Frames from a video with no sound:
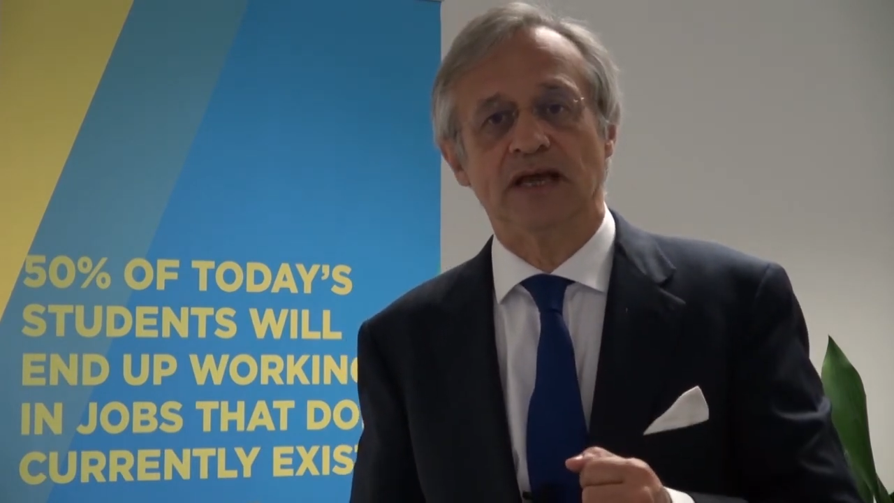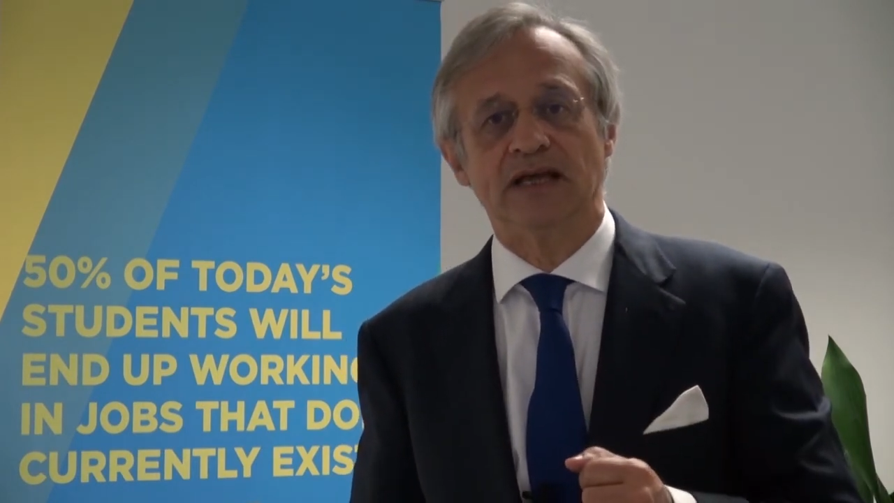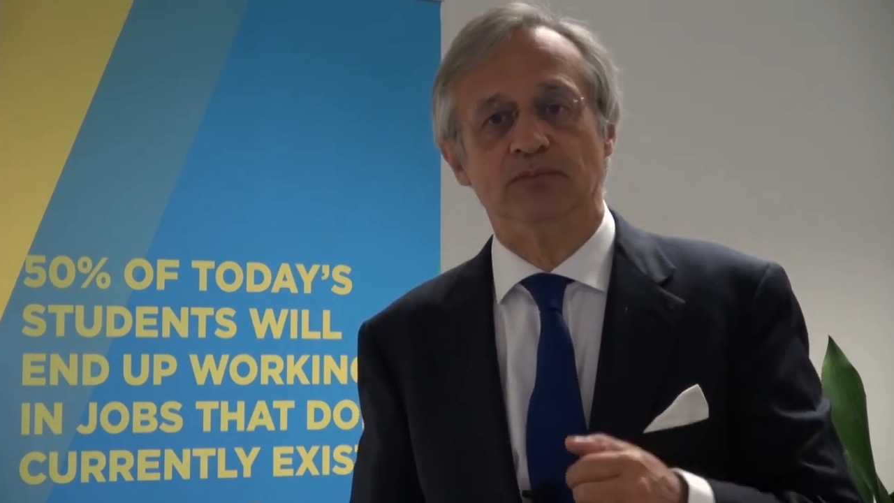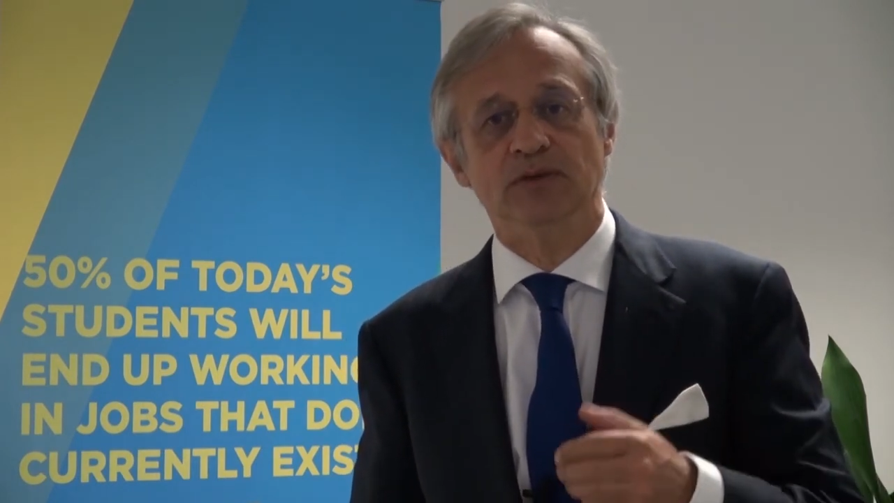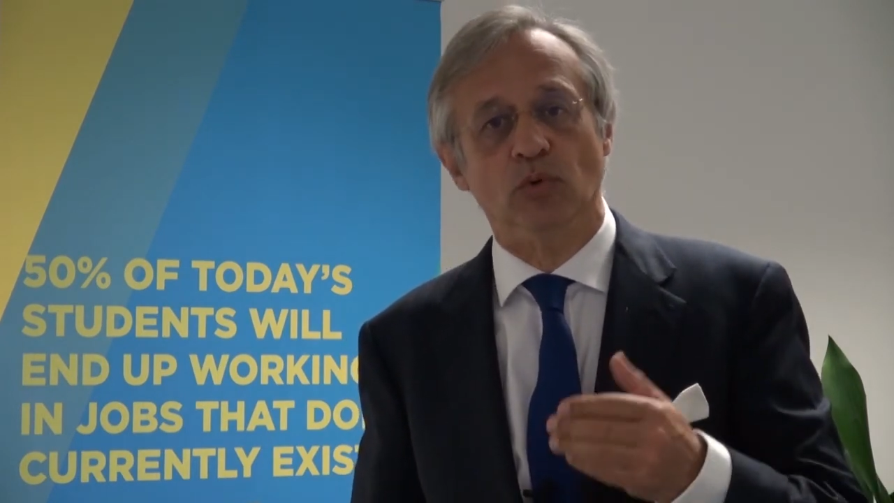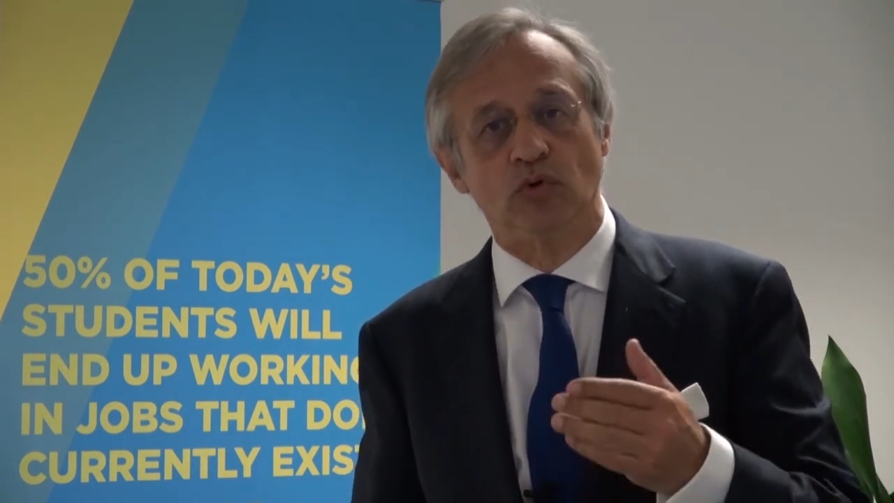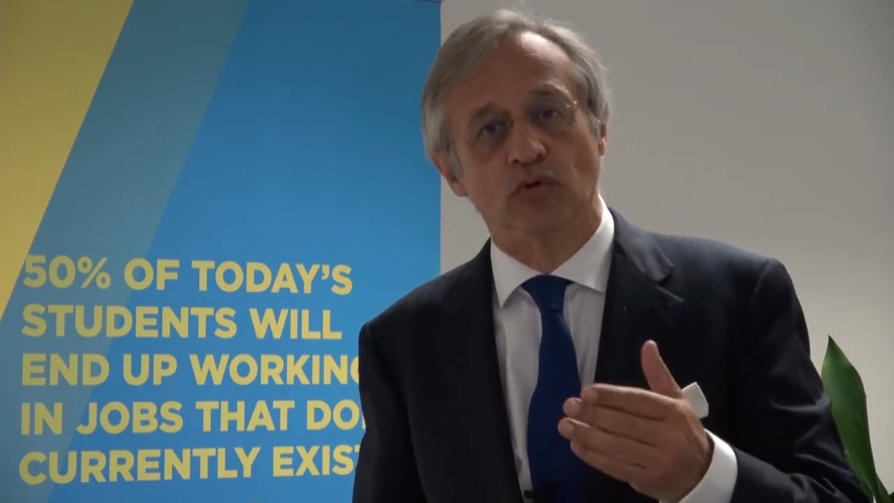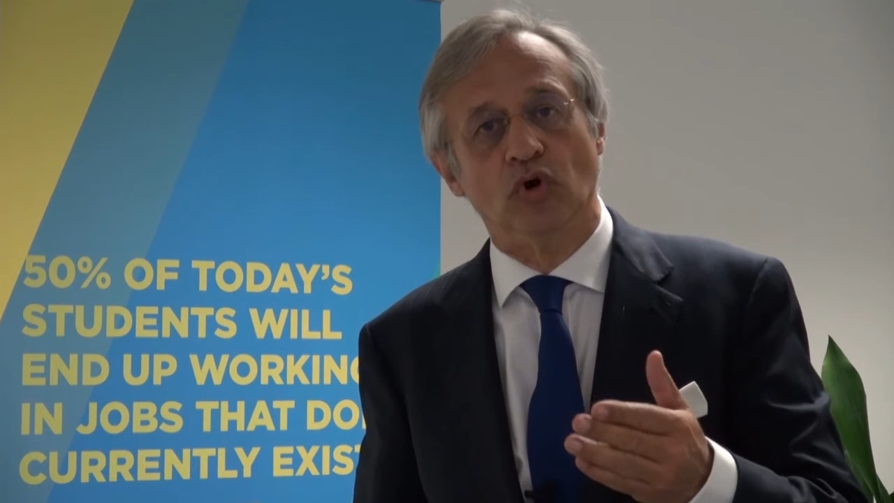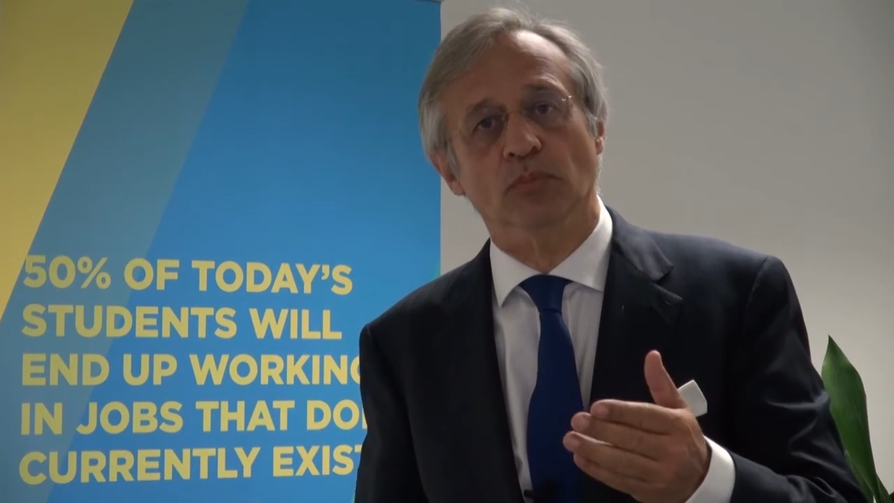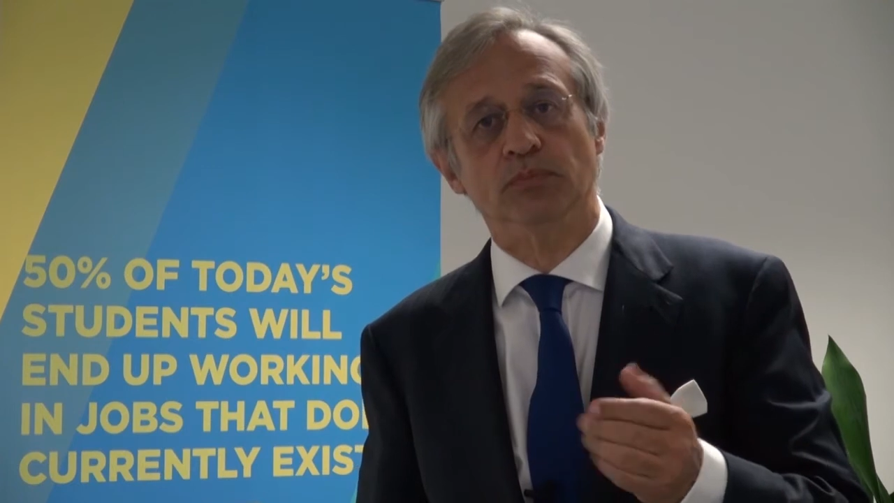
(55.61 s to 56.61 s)
and be more
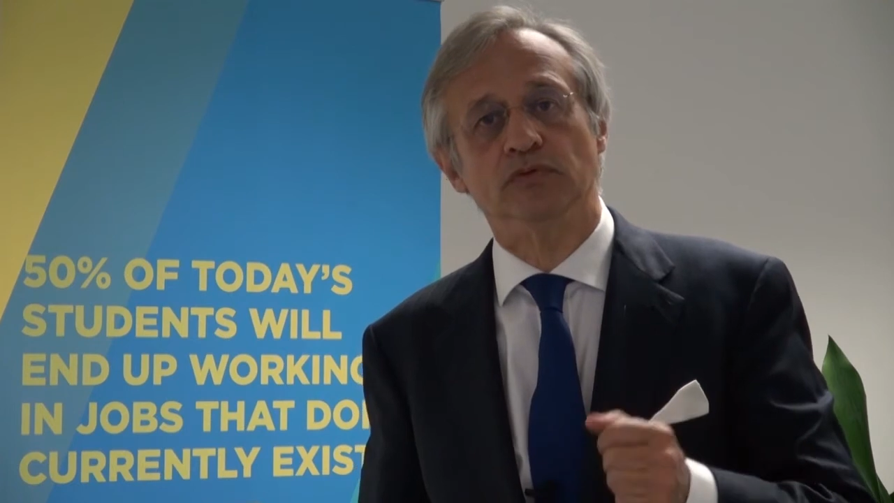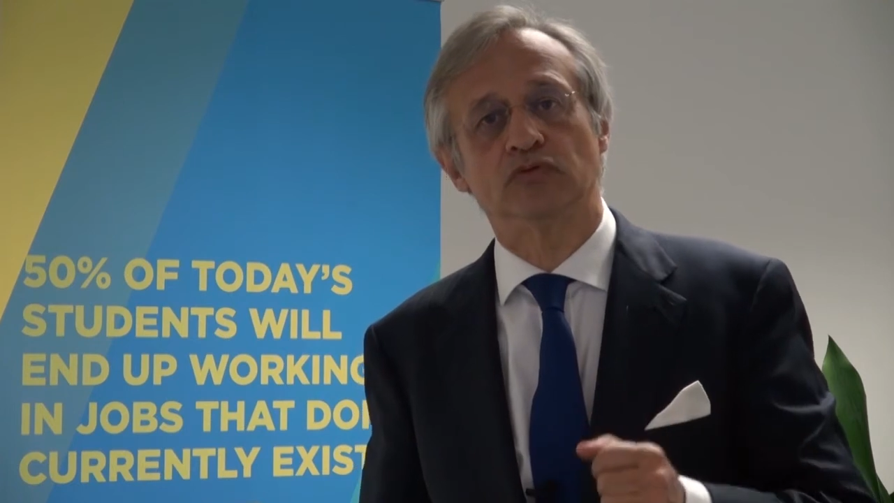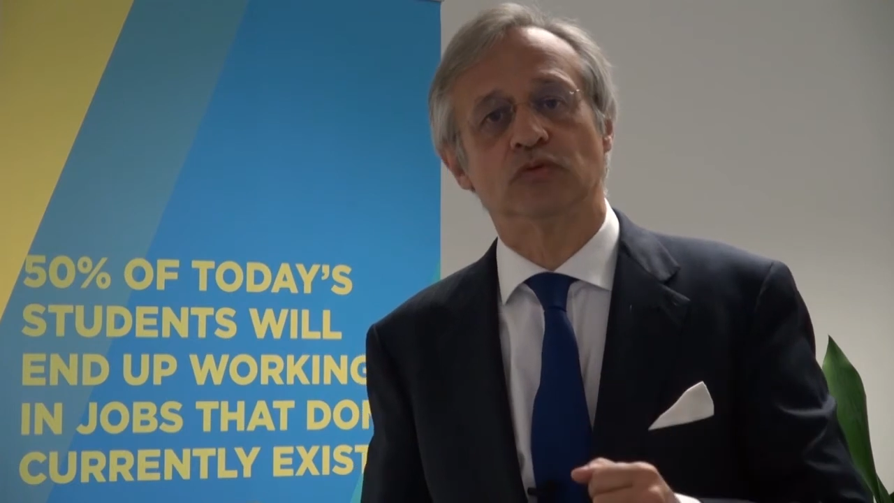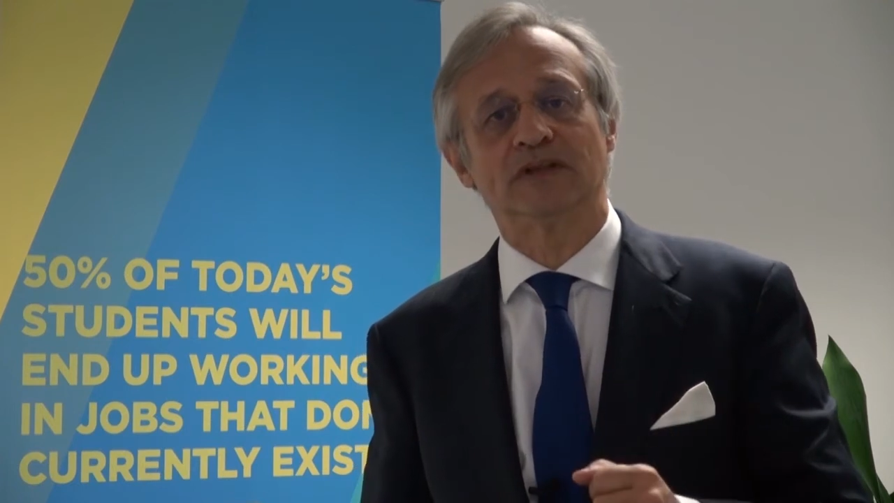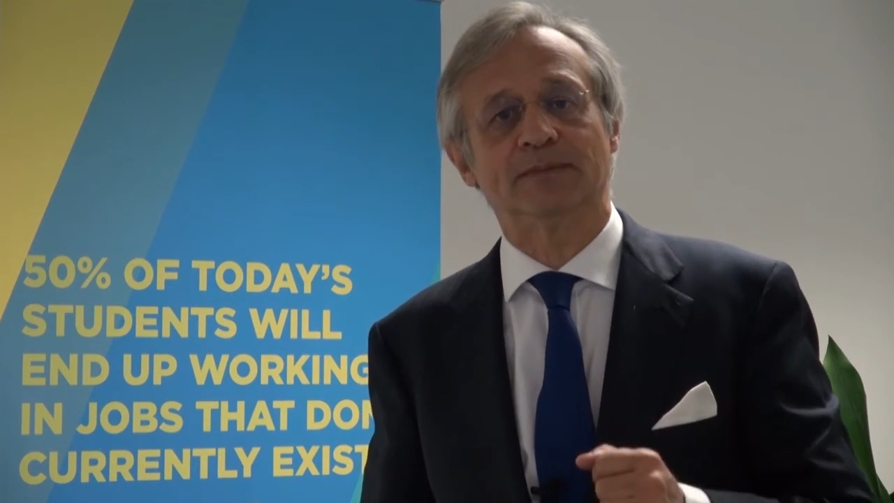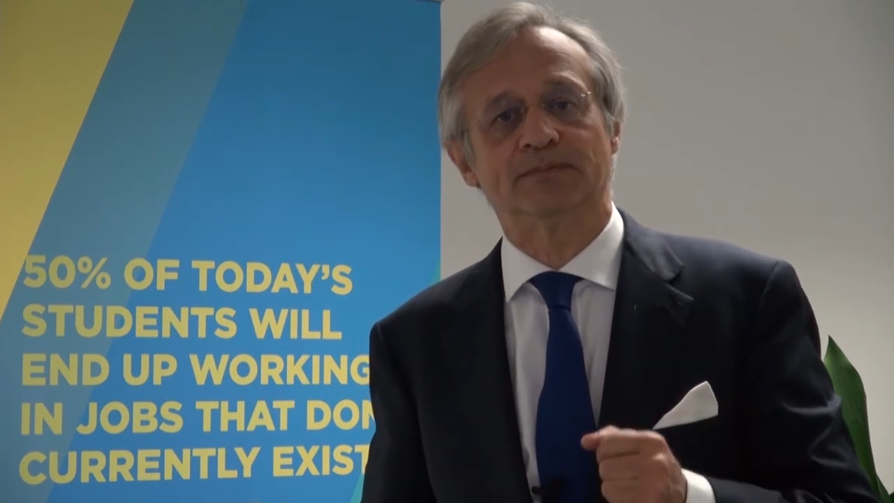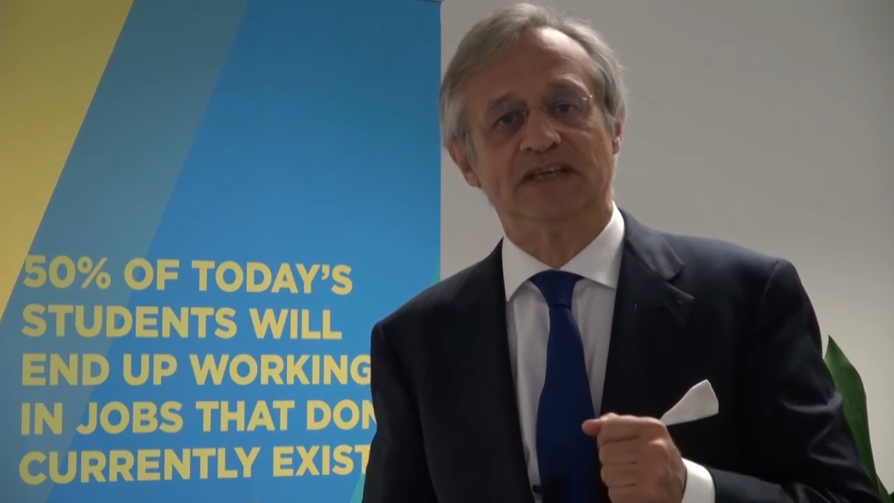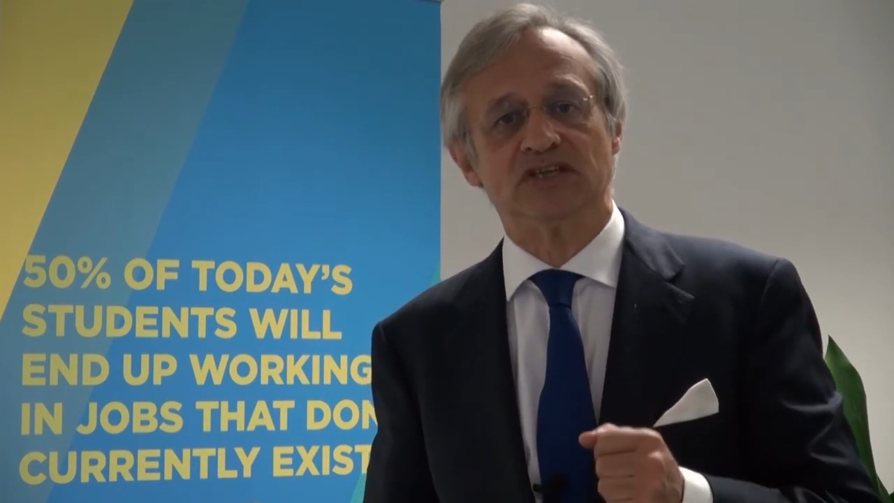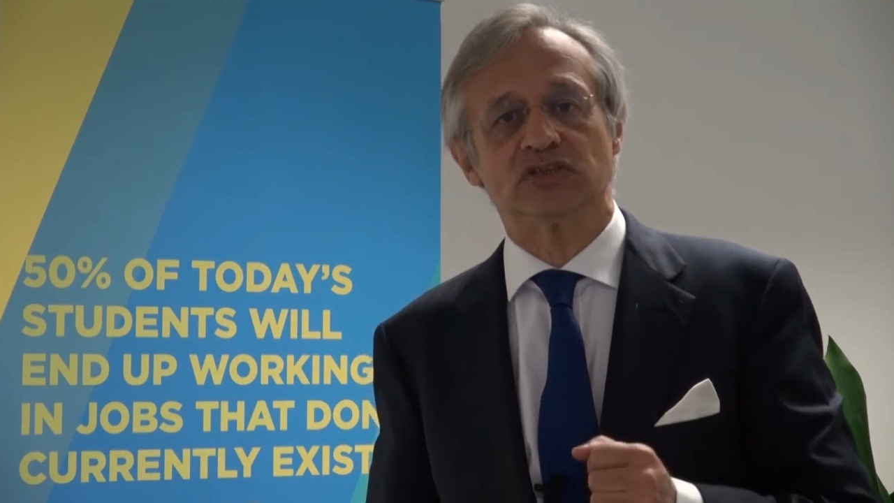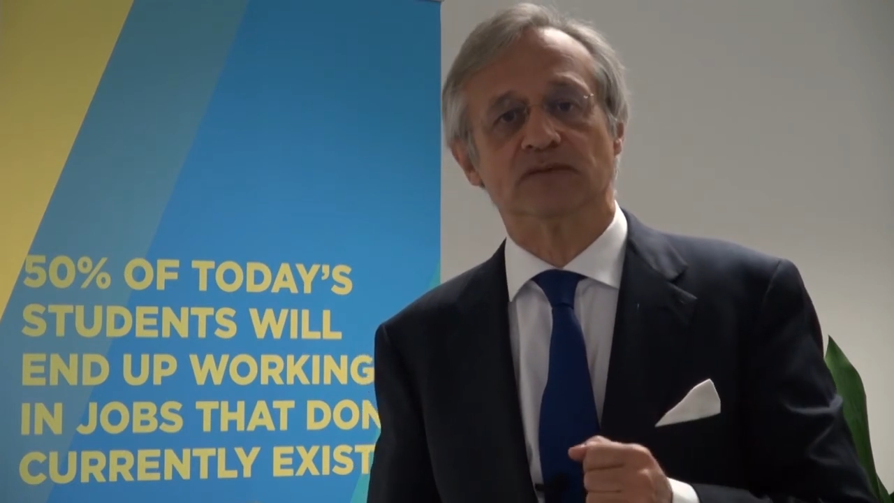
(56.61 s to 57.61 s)
open to
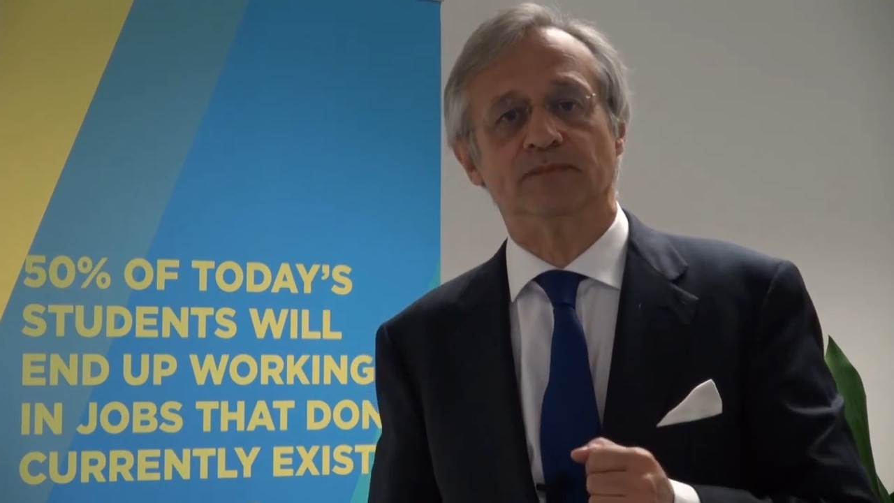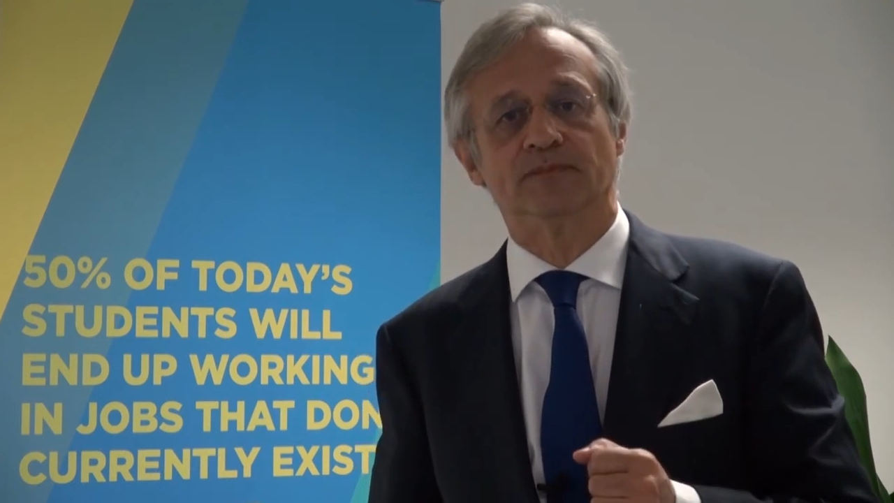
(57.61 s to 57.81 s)
adaptation